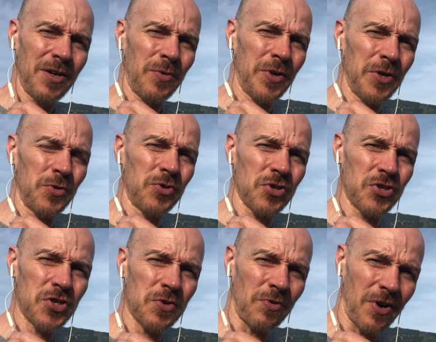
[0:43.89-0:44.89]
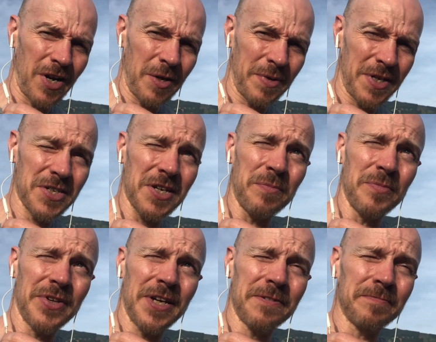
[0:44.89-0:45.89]
when you're describing
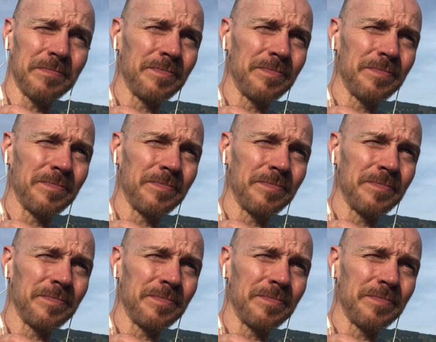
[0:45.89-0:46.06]
something